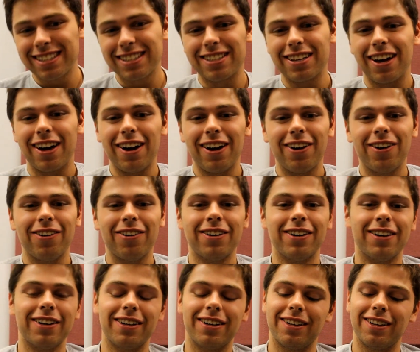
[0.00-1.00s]

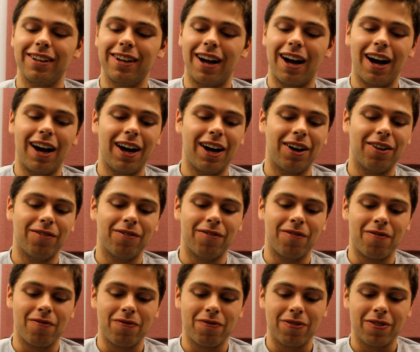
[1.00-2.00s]
so,
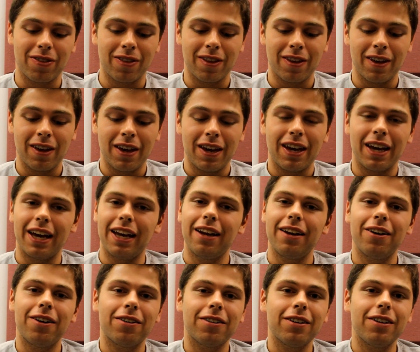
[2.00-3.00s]
um, and
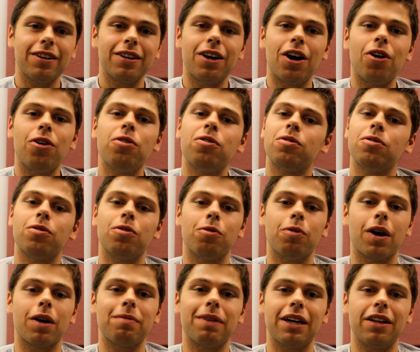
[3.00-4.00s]
I don't really know
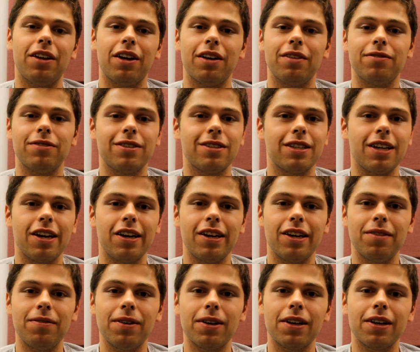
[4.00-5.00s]
where my life is
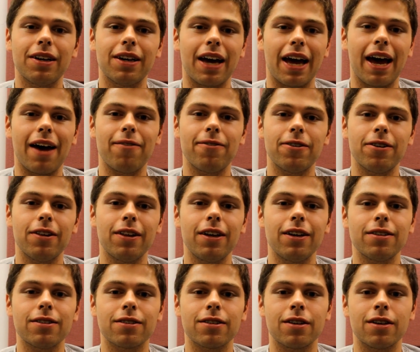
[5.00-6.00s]
taking me after
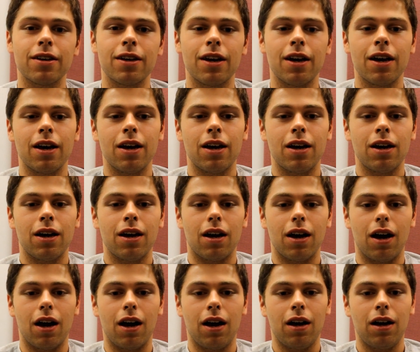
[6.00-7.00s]
this.
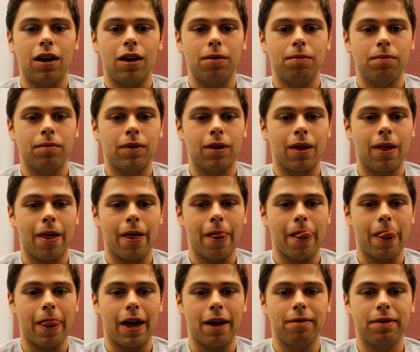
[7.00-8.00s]
Um,
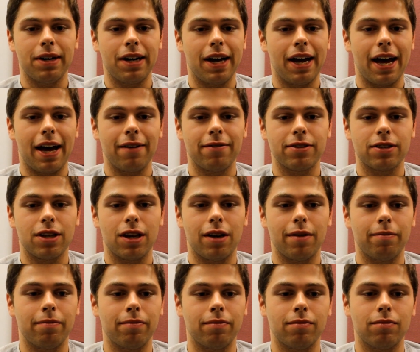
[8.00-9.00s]
I mean, I have
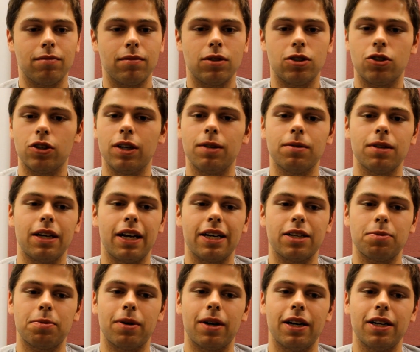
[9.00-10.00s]
some dreams and
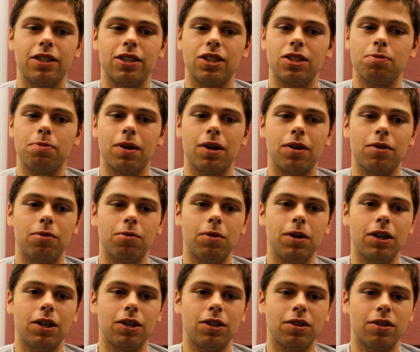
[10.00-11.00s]
aspirations, but
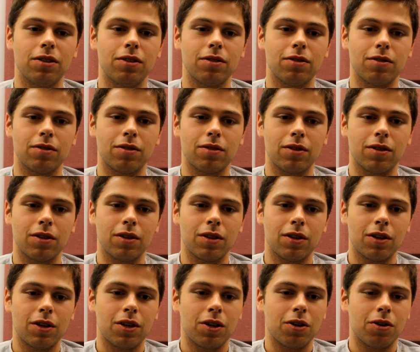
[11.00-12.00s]
we'll
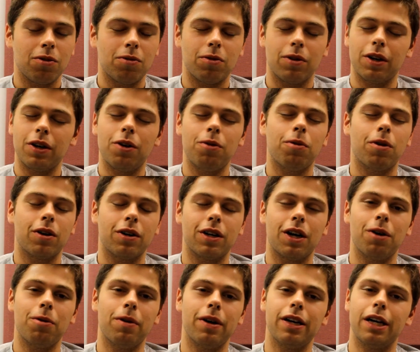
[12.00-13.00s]
we're gonna
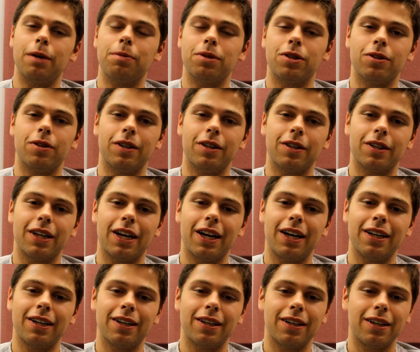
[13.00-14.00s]
work our way up to it,
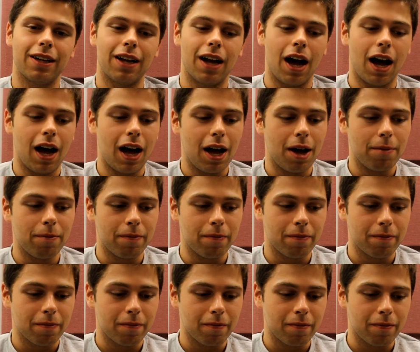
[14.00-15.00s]
okay? Um,